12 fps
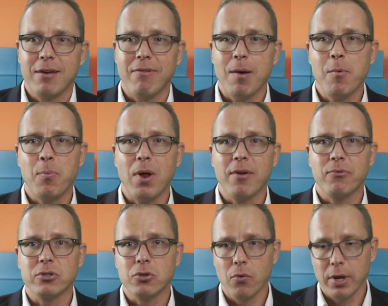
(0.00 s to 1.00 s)
If I'm applying
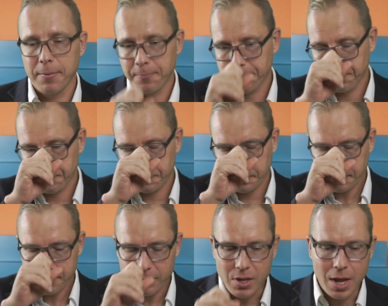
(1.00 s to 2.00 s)
for Sony,
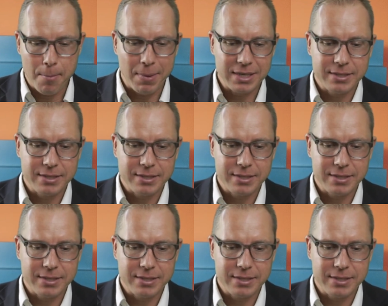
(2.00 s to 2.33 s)
my